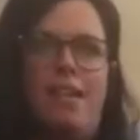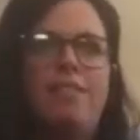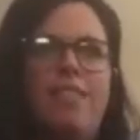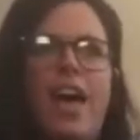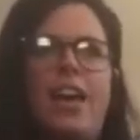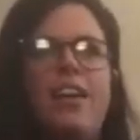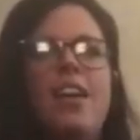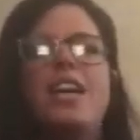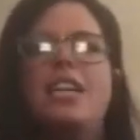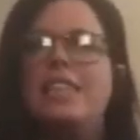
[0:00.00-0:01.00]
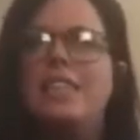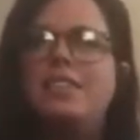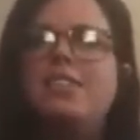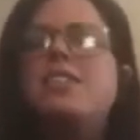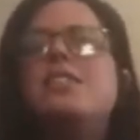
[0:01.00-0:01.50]
Like, this
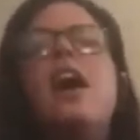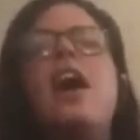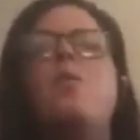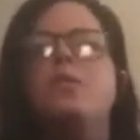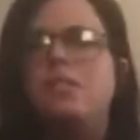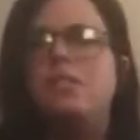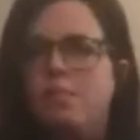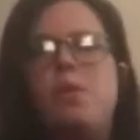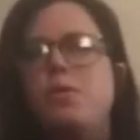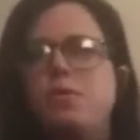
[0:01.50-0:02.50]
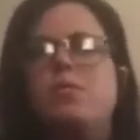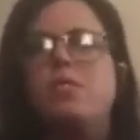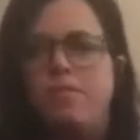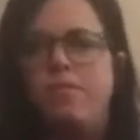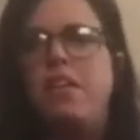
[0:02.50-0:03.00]
is how it's supposed to
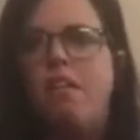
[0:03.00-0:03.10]
feel.